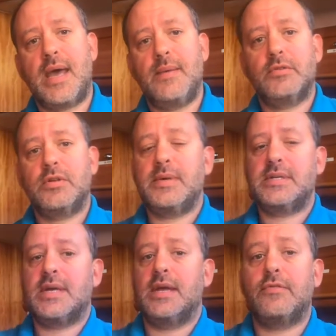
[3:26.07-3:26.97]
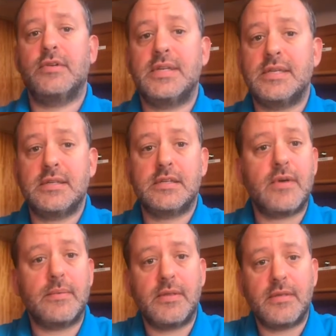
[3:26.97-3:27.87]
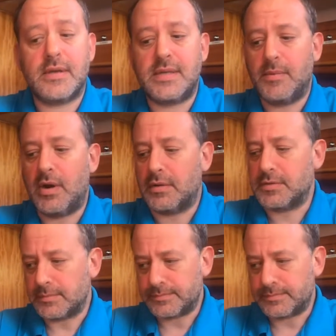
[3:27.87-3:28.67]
able to be seen for a distance of up to 30 miles.